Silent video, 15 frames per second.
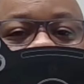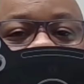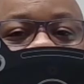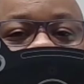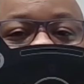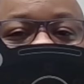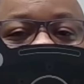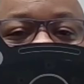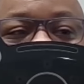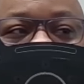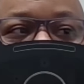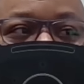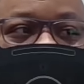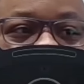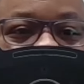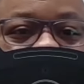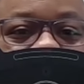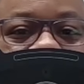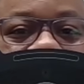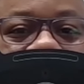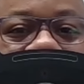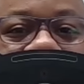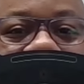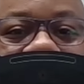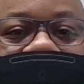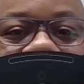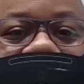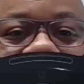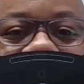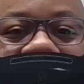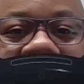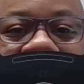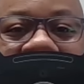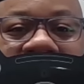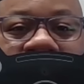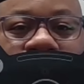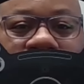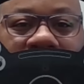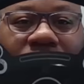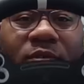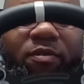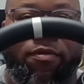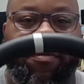is the Moza CS wheel.